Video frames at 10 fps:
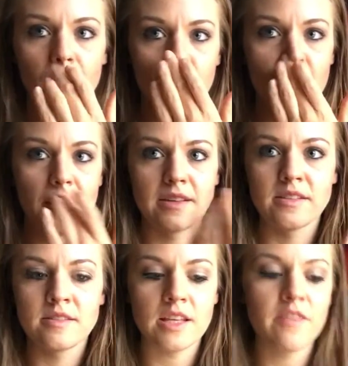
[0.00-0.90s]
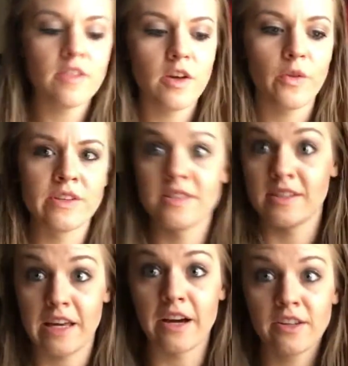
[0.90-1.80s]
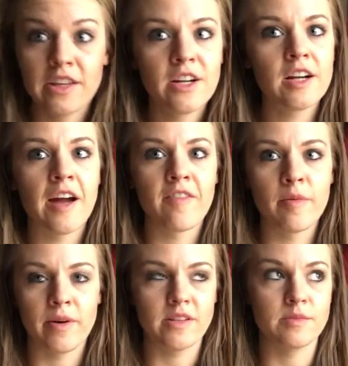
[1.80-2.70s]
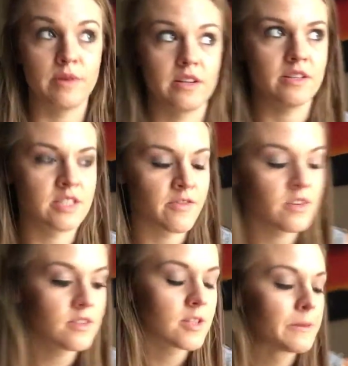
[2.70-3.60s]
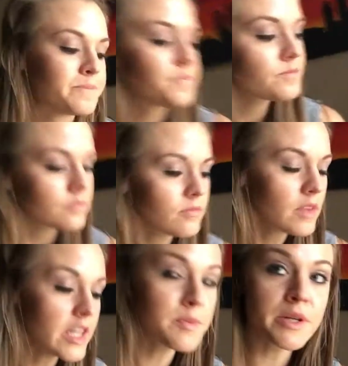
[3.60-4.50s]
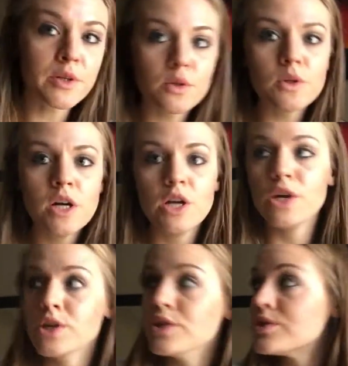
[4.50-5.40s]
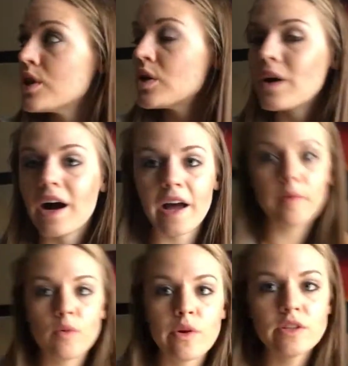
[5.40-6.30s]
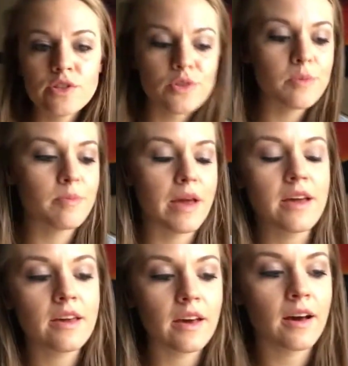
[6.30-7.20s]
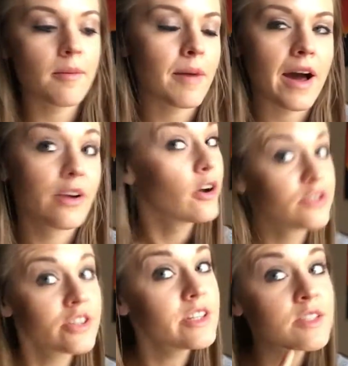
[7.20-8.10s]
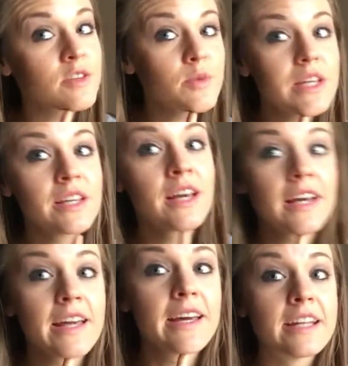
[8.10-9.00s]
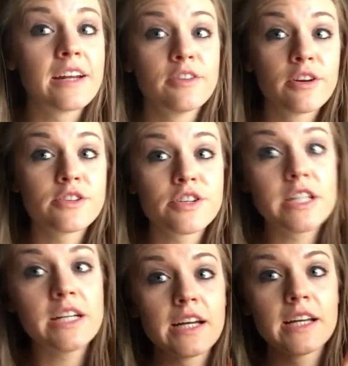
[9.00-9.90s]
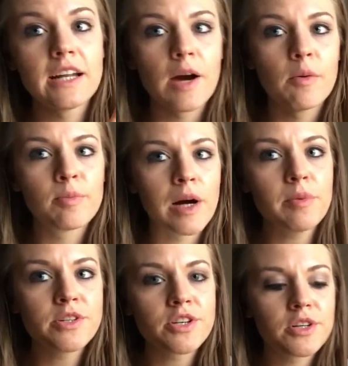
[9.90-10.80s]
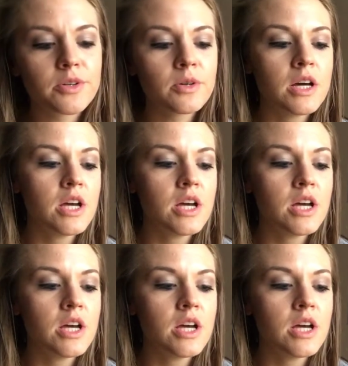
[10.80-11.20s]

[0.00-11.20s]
Because even though this is a calculator, everybody's body is different, so it's pretty cool. So I am going to make my grocery list for the week and head to the grocery, and I will probably show